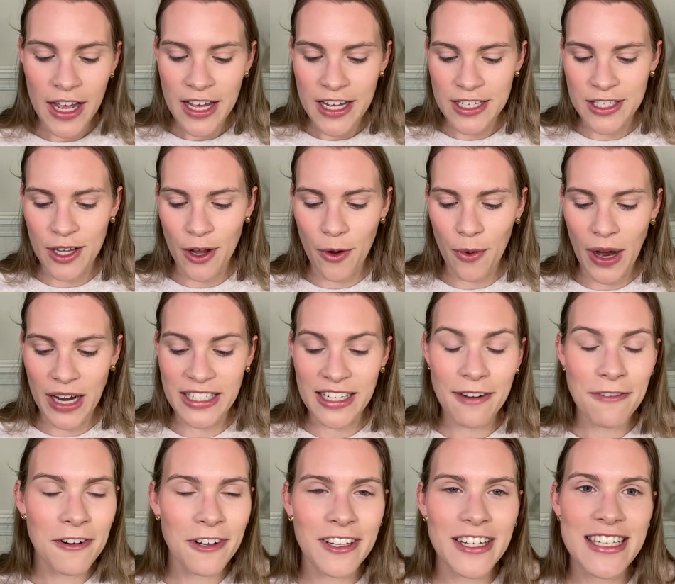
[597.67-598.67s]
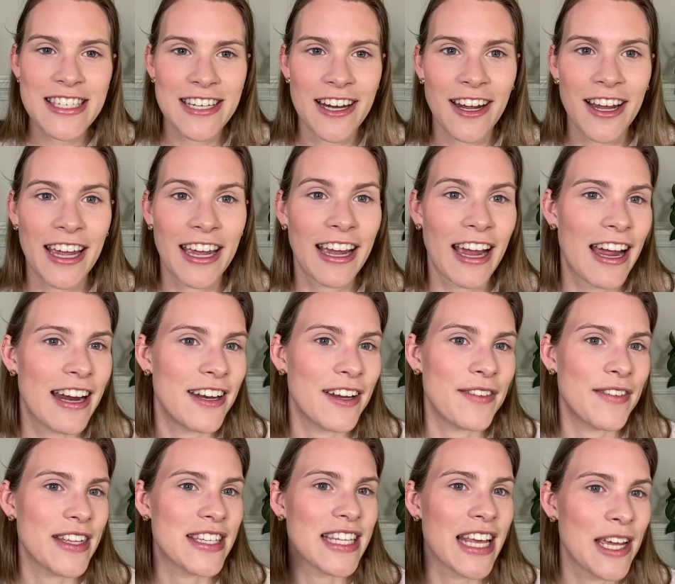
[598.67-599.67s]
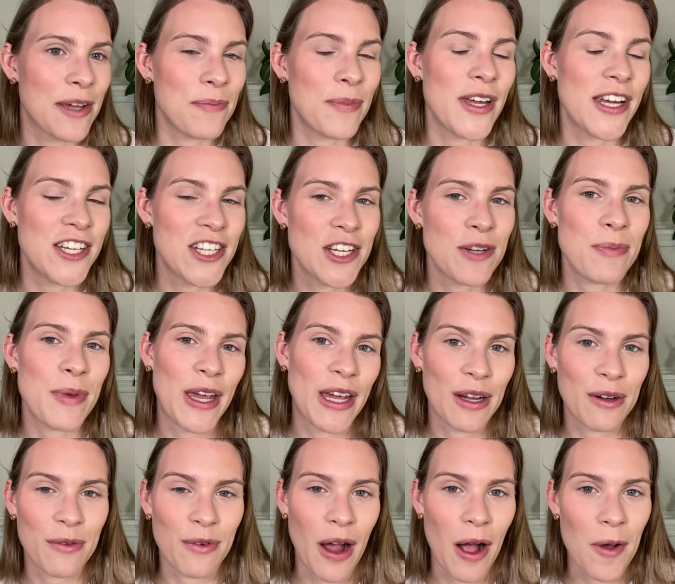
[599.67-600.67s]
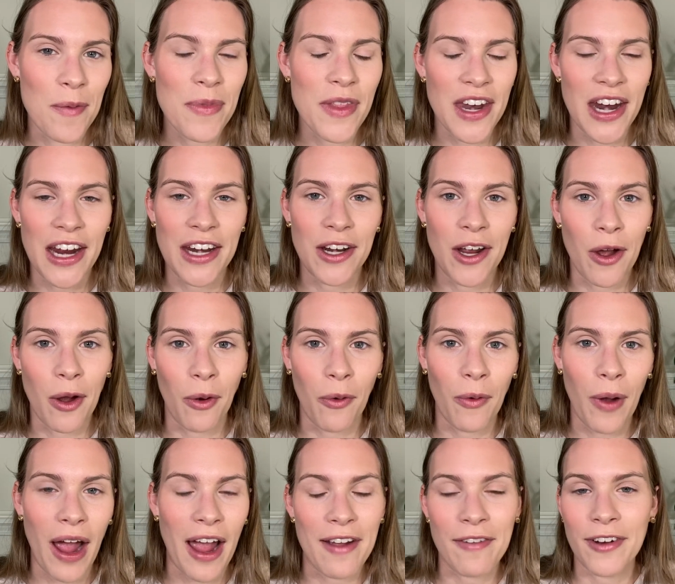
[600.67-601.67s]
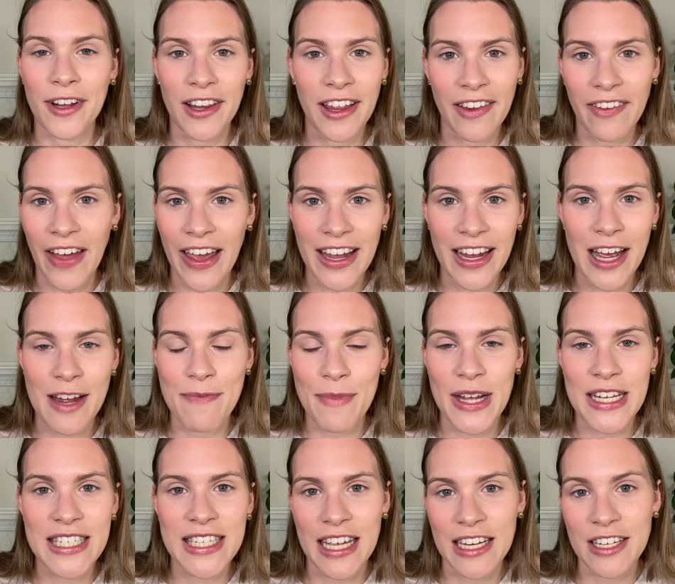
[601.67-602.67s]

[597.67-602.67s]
So I definitely stuck in kind of this like peachy pink realm that I know I really like on my skin